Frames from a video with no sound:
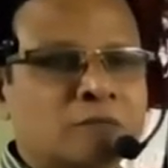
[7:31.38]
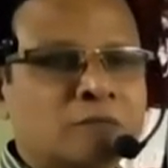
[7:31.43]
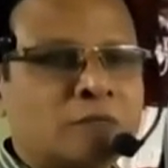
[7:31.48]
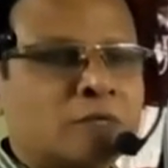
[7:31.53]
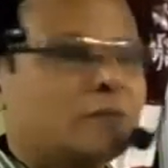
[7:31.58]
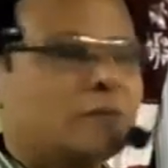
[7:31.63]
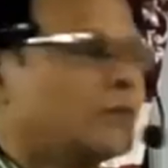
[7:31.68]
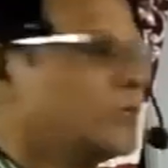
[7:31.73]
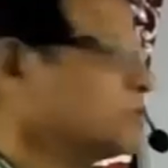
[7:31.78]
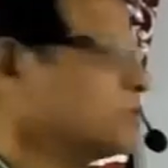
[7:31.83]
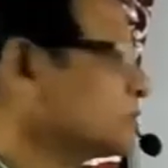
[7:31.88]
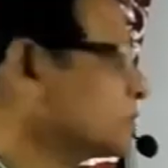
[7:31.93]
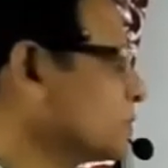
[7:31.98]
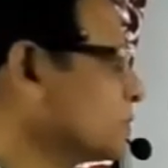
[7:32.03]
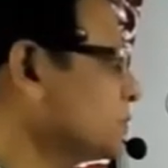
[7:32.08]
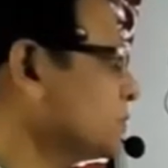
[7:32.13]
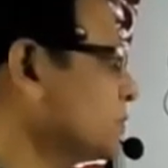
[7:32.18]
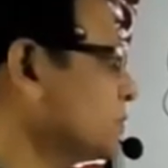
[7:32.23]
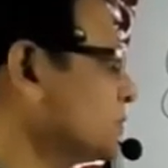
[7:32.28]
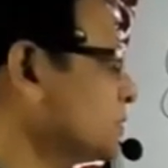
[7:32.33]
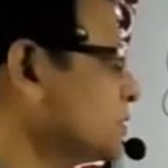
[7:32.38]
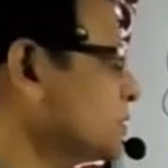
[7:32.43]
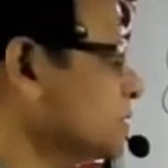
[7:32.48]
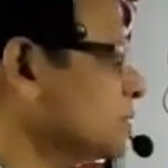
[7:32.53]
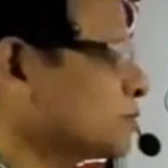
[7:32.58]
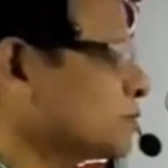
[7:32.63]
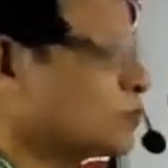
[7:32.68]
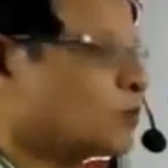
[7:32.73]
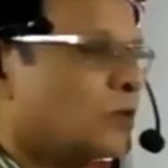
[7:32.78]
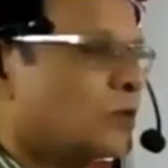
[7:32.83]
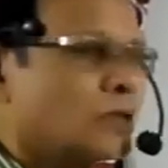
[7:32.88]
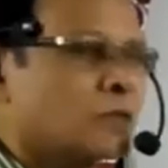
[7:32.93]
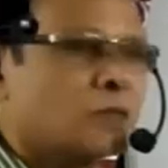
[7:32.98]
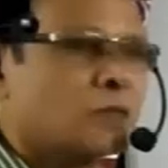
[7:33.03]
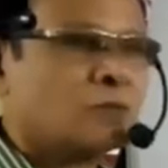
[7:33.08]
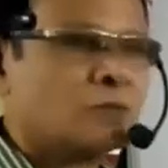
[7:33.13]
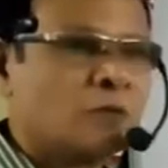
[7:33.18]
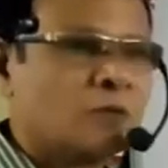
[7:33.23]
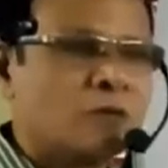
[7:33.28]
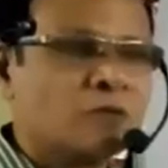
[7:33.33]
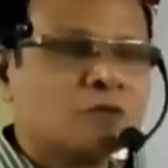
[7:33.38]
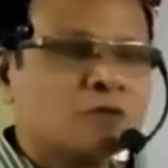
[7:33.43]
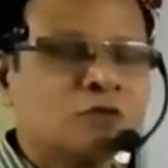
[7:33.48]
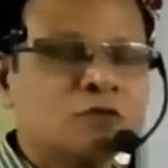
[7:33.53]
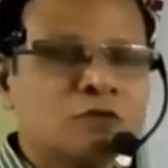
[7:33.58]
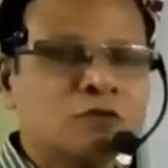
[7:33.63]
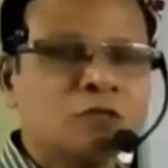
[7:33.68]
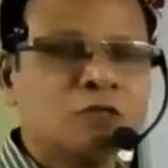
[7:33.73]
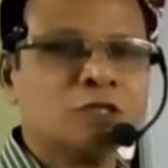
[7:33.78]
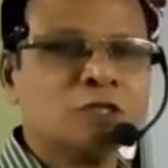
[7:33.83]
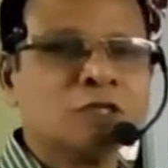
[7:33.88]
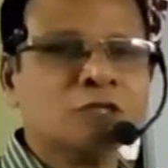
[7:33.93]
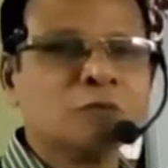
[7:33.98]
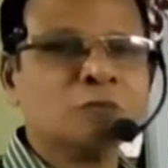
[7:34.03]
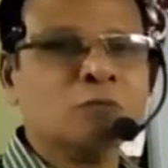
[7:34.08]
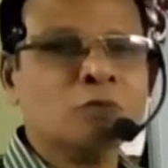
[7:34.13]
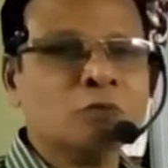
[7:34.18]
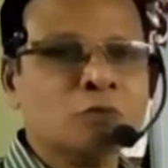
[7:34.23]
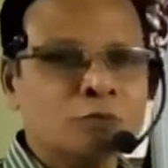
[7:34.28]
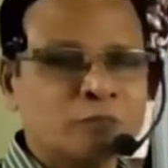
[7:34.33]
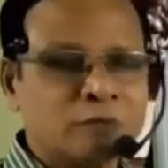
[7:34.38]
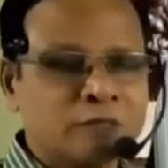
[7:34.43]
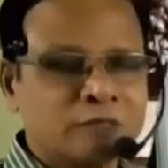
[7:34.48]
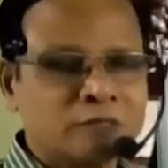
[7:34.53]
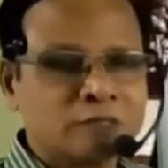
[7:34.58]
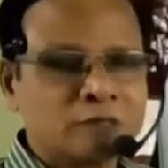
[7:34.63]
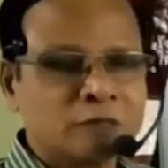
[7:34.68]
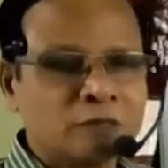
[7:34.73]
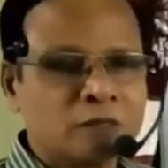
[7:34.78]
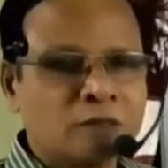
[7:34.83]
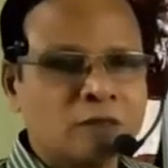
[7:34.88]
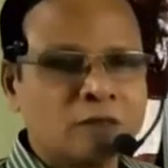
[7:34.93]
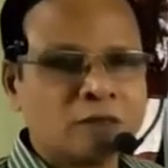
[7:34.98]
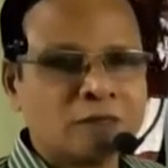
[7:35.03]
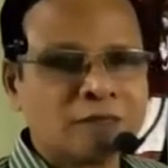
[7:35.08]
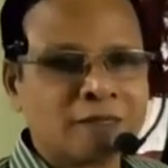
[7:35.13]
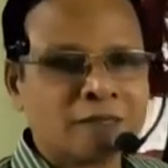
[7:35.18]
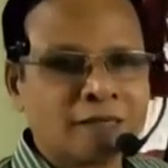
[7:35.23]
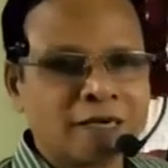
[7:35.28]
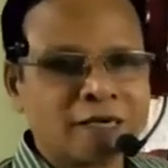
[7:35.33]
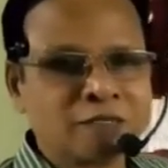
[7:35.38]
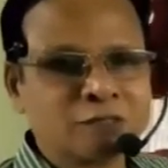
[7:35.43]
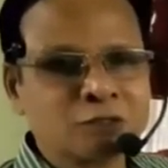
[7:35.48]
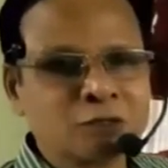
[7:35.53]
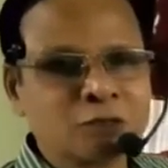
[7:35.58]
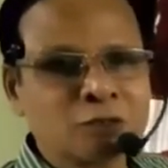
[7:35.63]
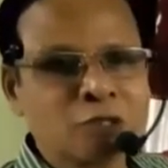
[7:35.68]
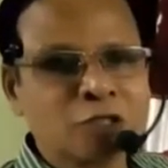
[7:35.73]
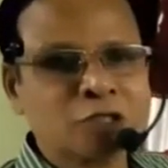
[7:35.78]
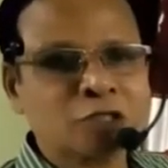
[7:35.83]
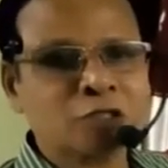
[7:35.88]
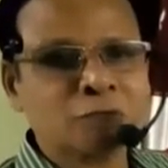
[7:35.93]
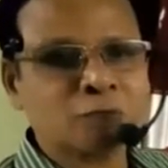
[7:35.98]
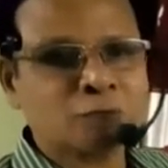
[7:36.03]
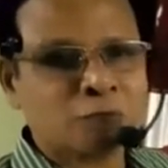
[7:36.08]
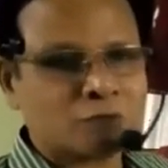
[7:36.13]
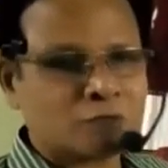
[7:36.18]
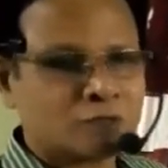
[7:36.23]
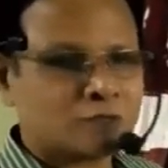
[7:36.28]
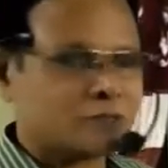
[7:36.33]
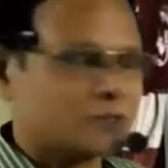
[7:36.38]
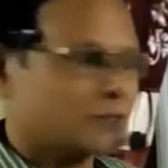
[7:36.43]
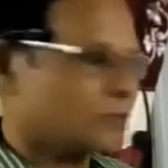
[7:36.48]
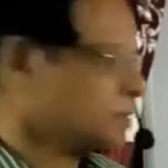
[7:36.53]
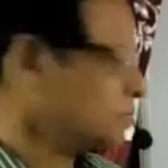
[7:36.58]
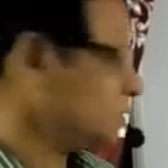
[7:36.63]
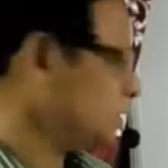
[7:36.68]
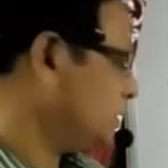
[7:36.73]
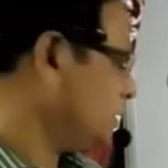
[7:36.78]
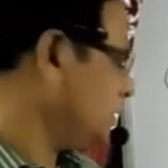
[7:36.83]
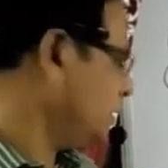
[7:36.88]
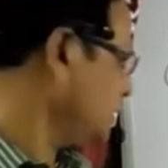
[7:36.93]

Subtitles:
by means of, you see that one, morphogenetic movements called gastrulation process.